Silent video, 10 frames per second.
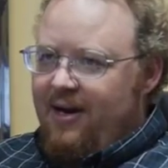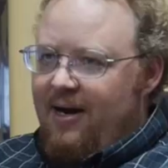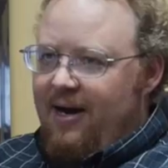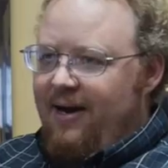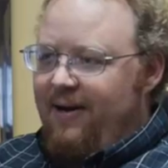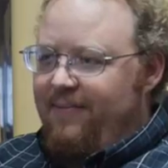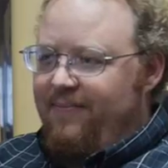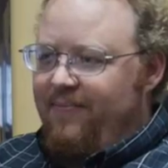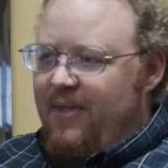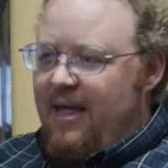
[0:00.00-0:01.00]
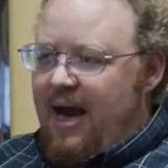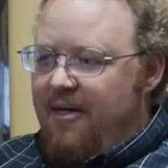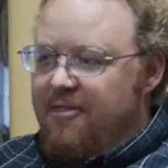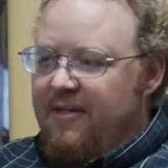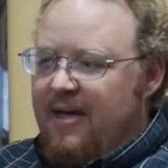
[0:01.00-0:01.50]

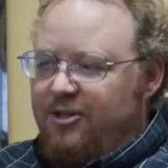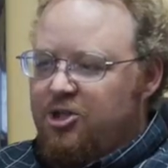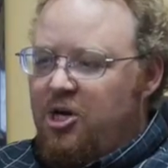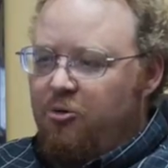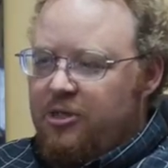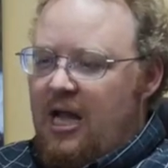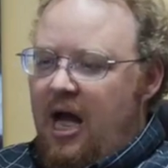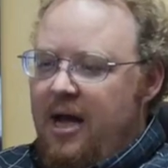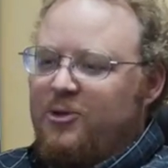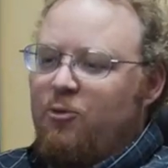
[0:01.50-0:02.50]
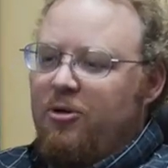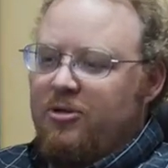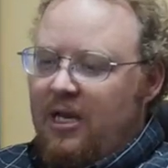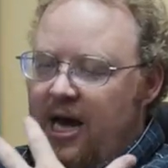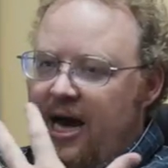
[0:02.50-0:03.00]
I think that shows times where
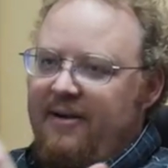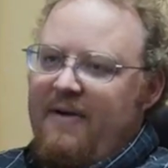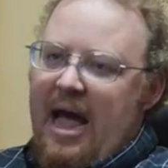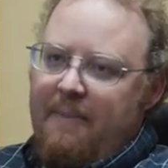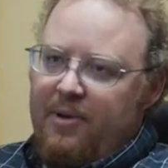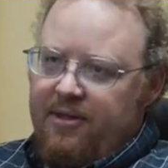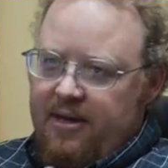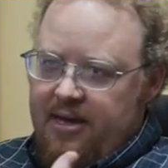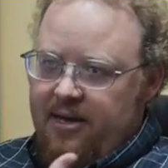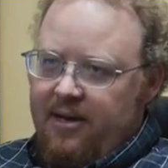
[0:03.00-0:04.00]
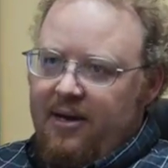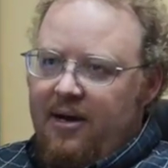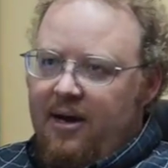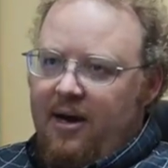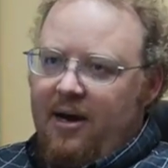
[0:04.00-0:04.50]
there's a lot of apathy
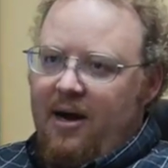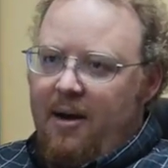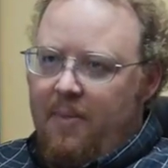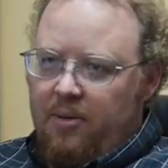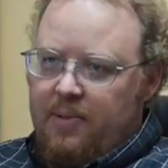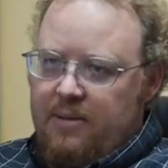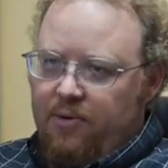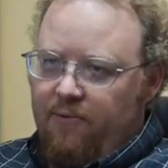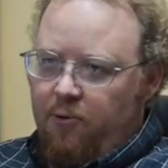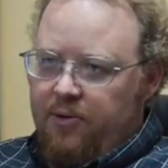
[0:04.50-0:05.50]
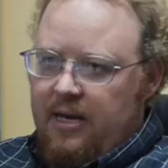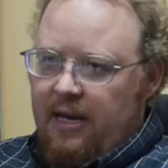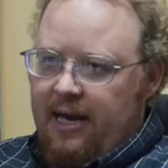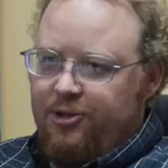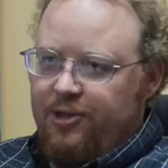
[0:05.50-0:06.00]
among people for the
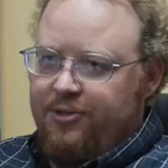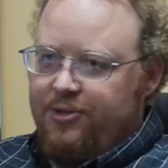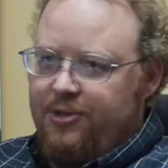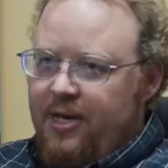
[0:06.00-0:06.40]
elections.